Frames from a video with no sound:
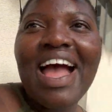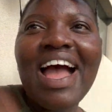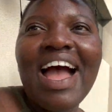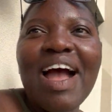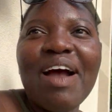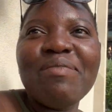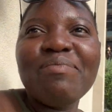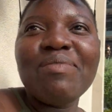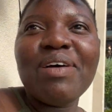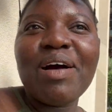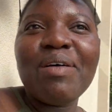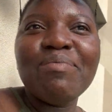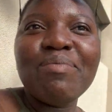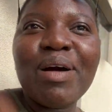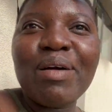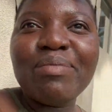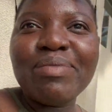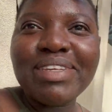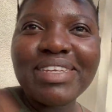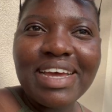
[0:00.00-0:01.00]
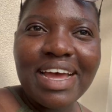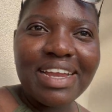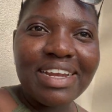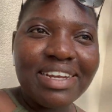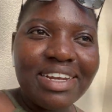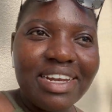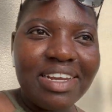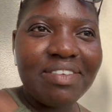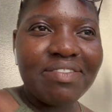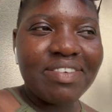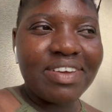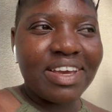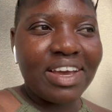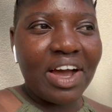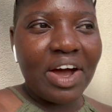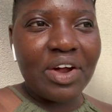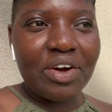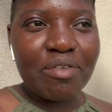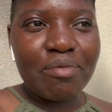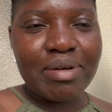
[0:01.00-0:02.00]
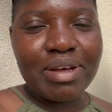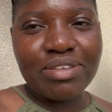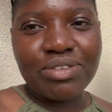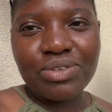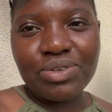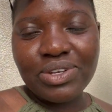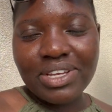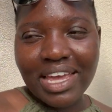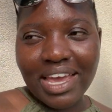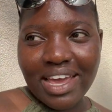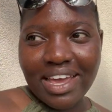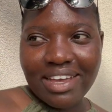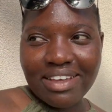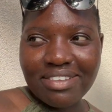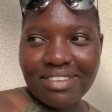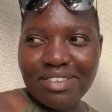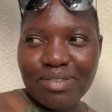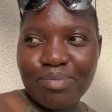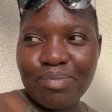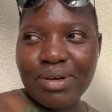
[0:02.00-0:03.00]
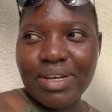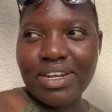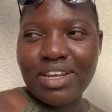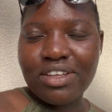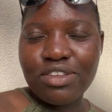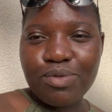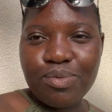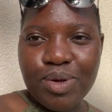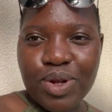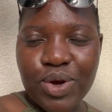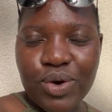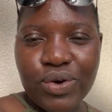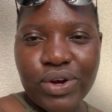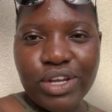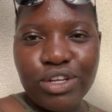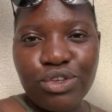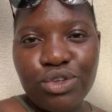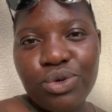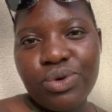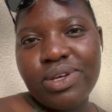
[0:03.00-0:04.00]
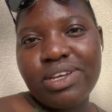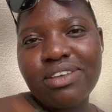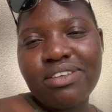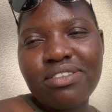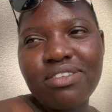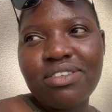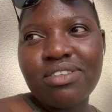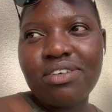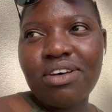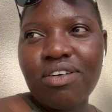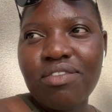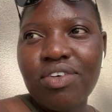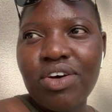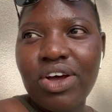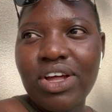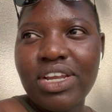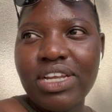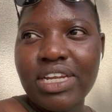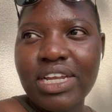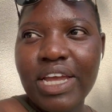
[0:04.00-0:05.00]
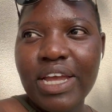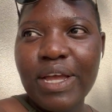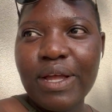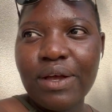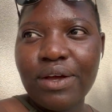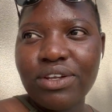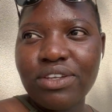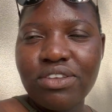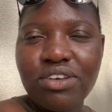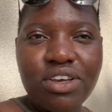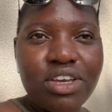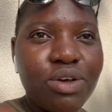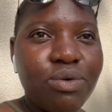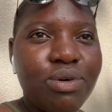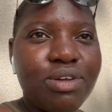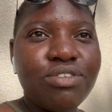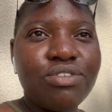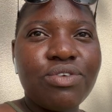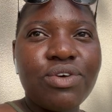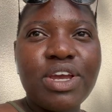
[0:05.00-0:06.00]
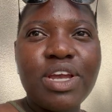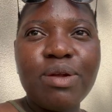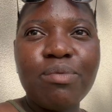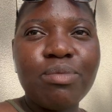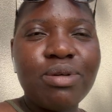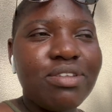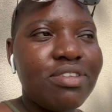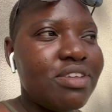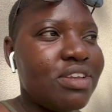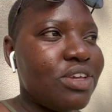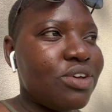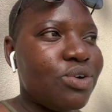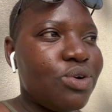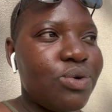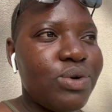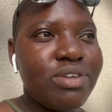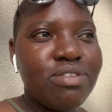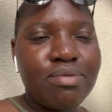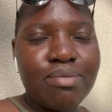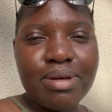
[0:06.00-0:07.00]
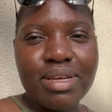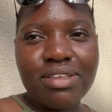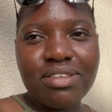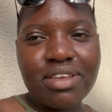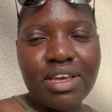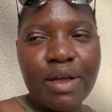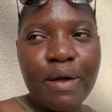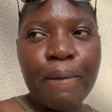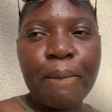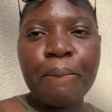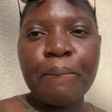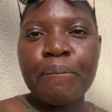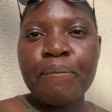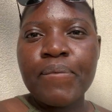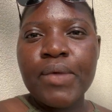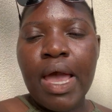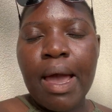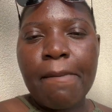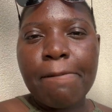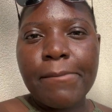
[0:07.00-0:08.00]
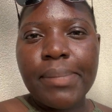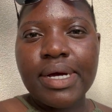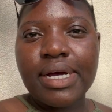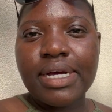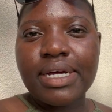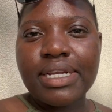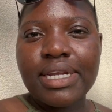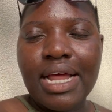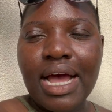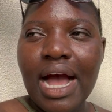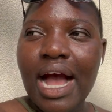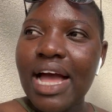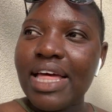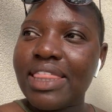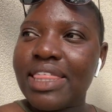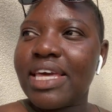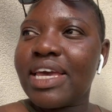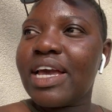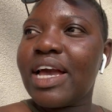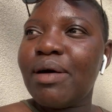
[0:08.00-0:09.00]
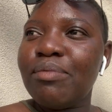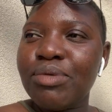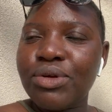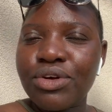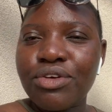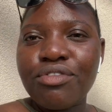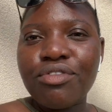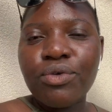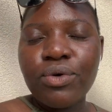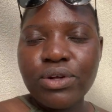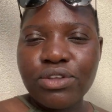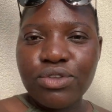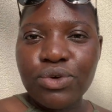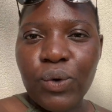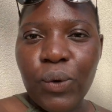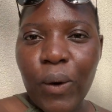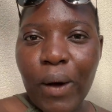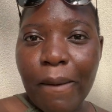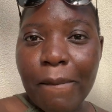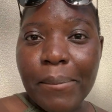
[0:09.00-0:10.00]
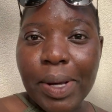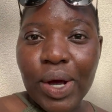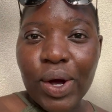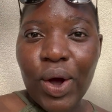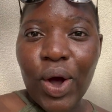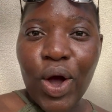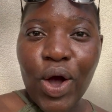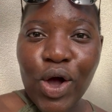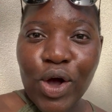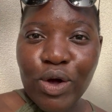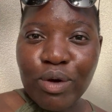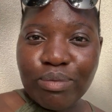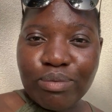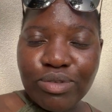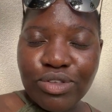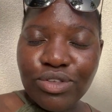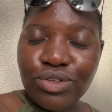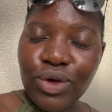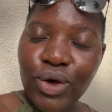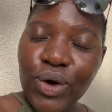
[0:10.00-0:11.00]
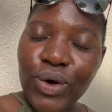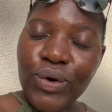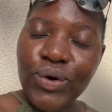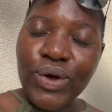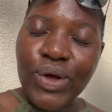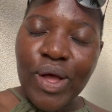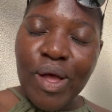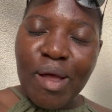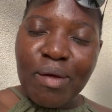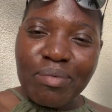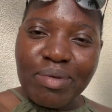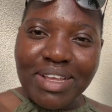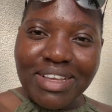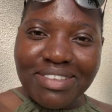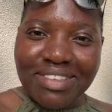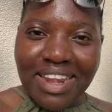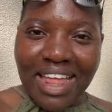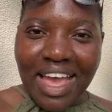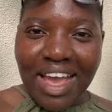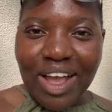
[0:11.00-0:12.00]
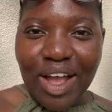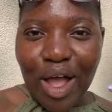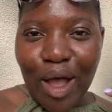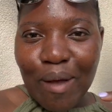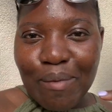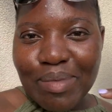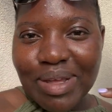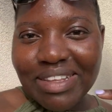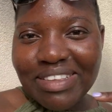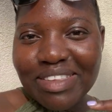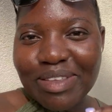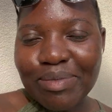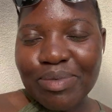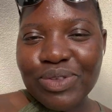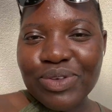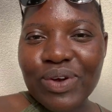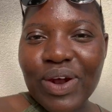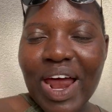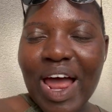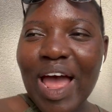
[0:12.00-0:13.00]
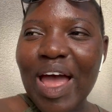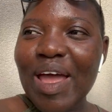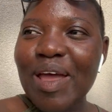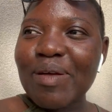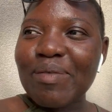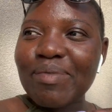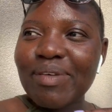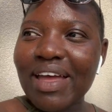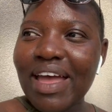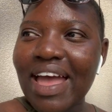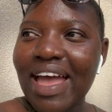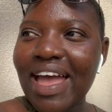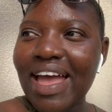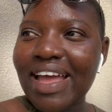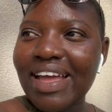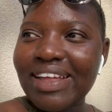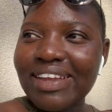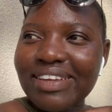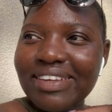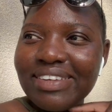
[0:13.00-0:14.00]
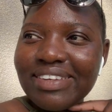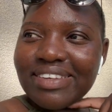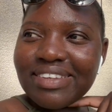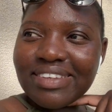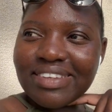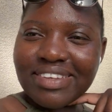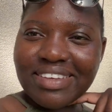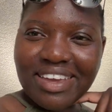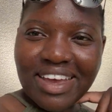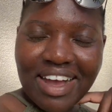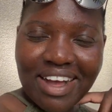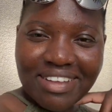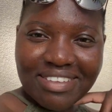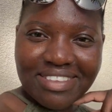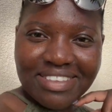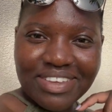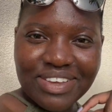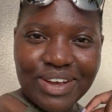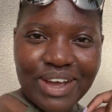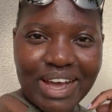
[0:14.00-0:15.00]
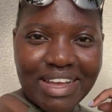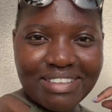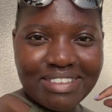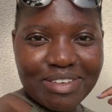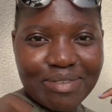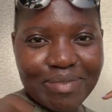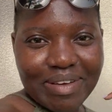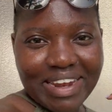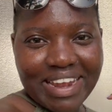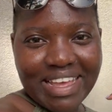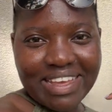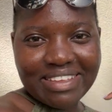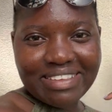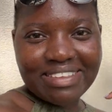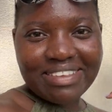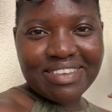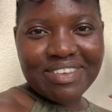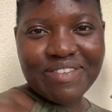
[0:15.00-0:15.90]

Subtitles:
I'm done living out of my suitcase, but it's been a great 2 weeks of holiday. Turkey was great, Montenegro was amazing, but I think I'm looking forward to going back home. So please like, comment, subscribe, and yeah, I'll see you guys in my next